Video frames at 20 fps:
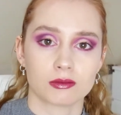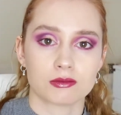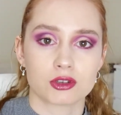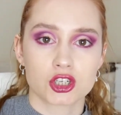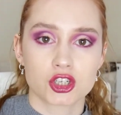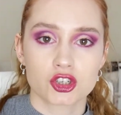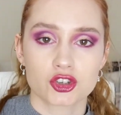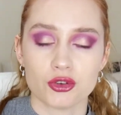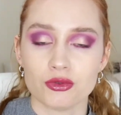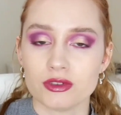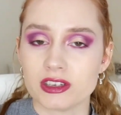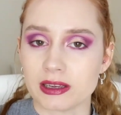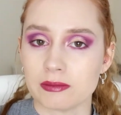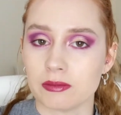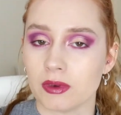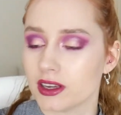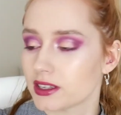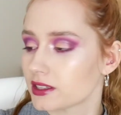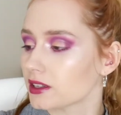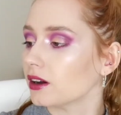I'm shooting
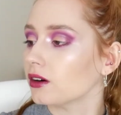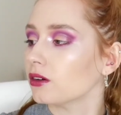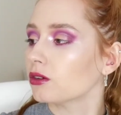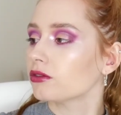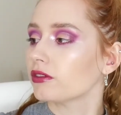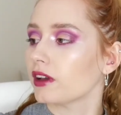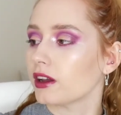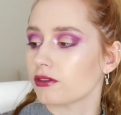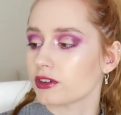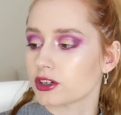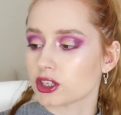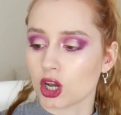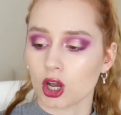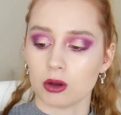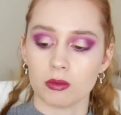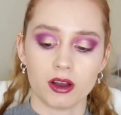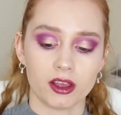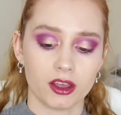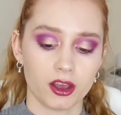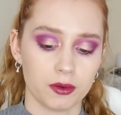myself every
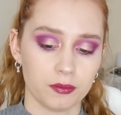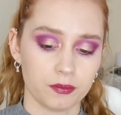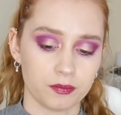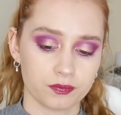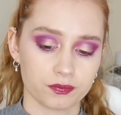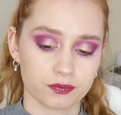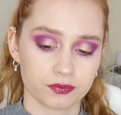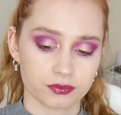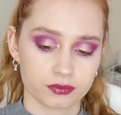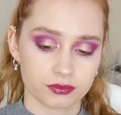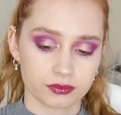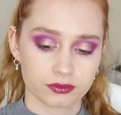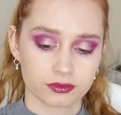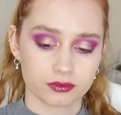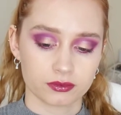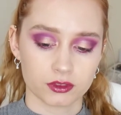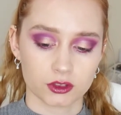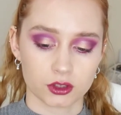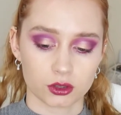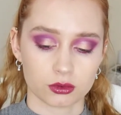time I
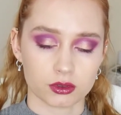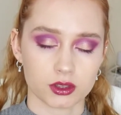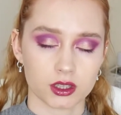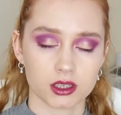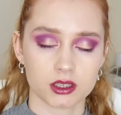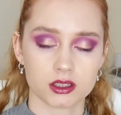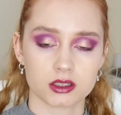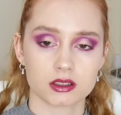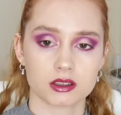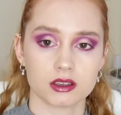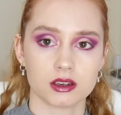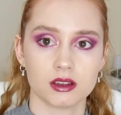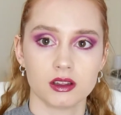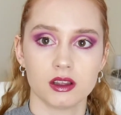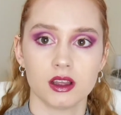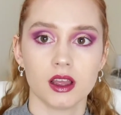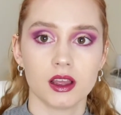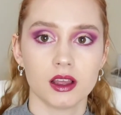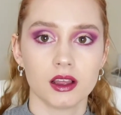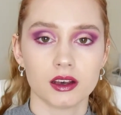do this.
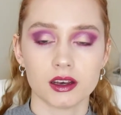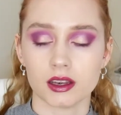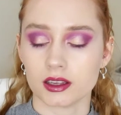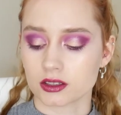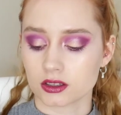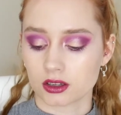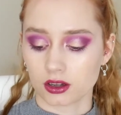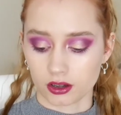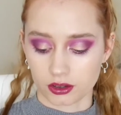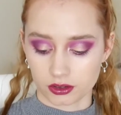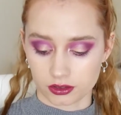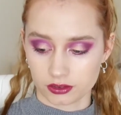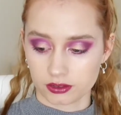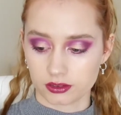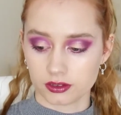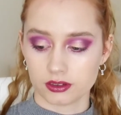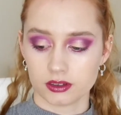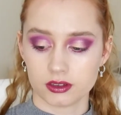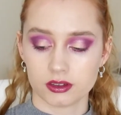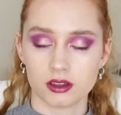Let's go.
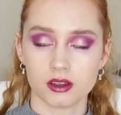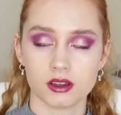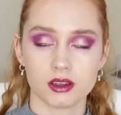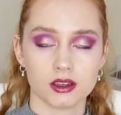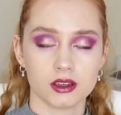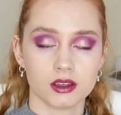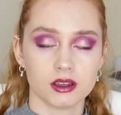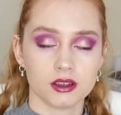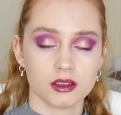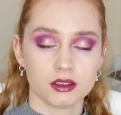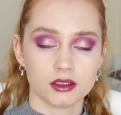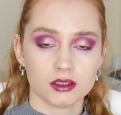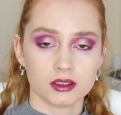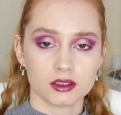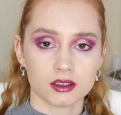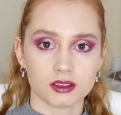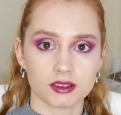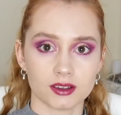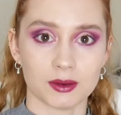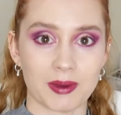
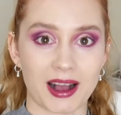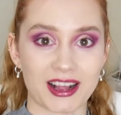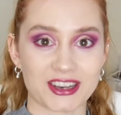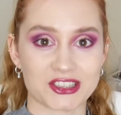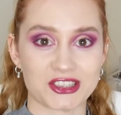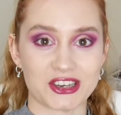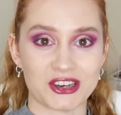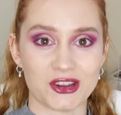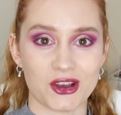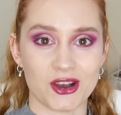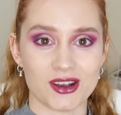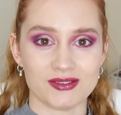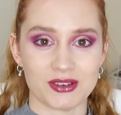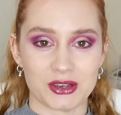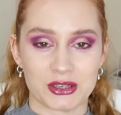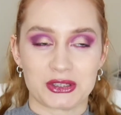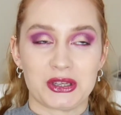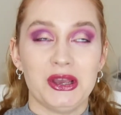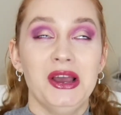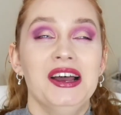I'm actually
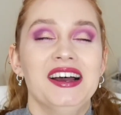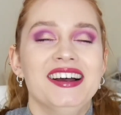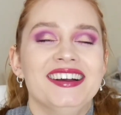nervous.